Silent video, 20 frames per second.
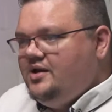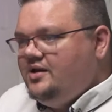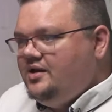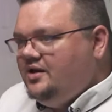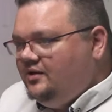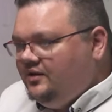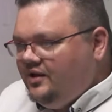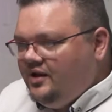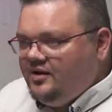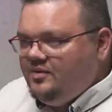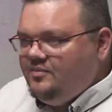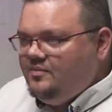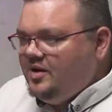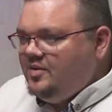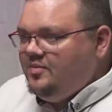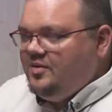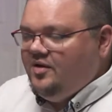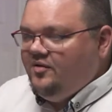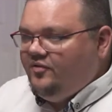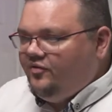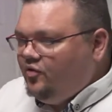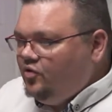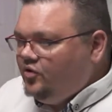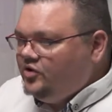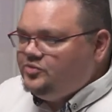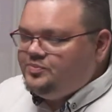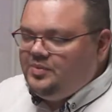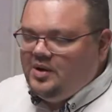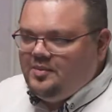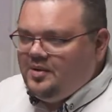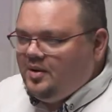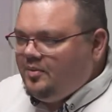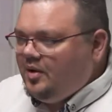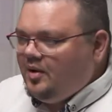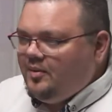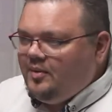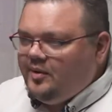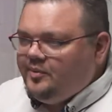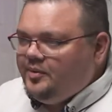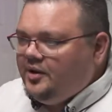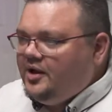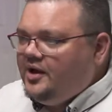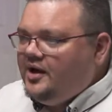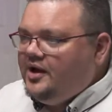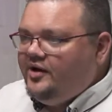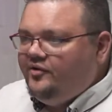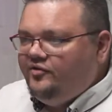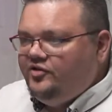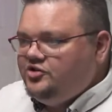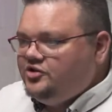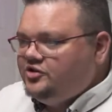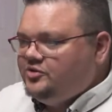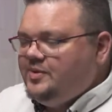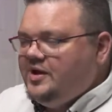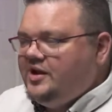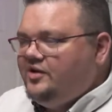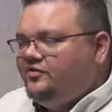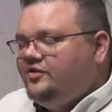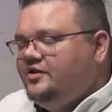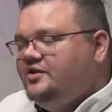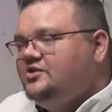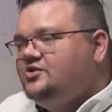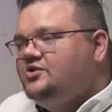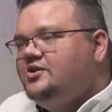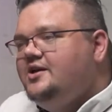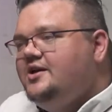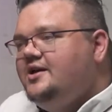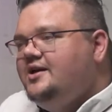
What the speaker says: E-learning might be a focus, blah, blah, blah, blah, blah, features, benefits.